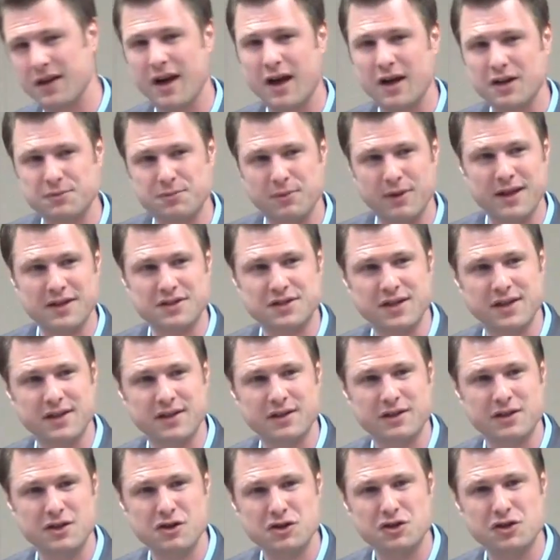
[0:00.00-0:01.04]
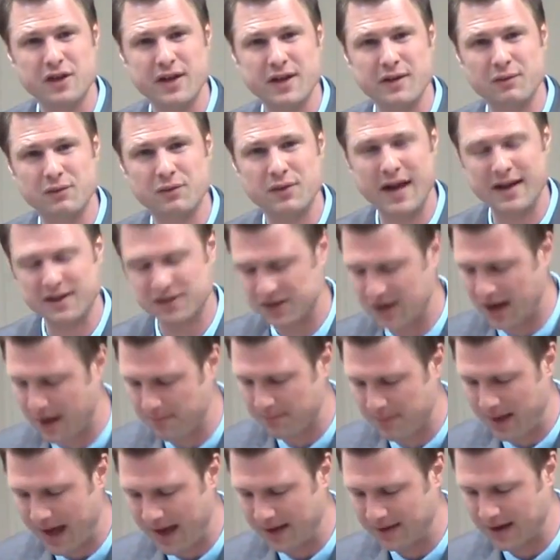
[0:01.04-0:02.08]
God's blessing. Usually that's not
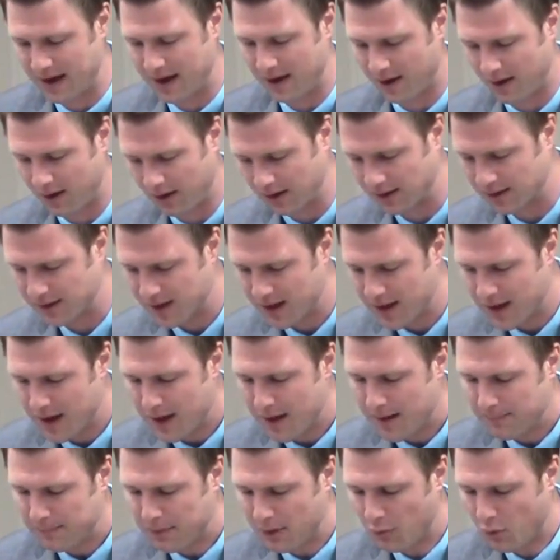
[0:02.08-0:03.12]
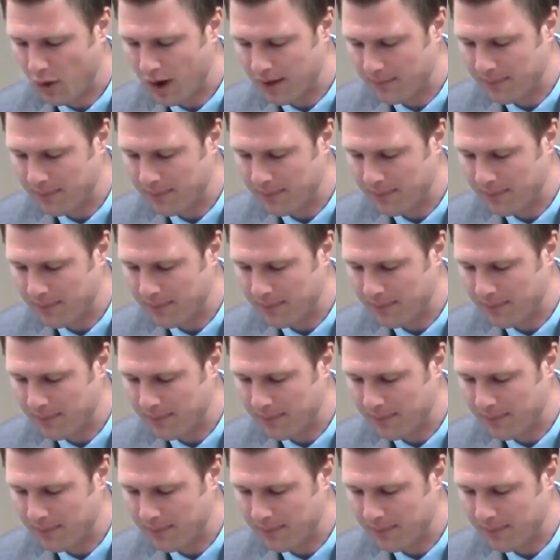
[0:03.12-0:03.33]
bad, not hard. But what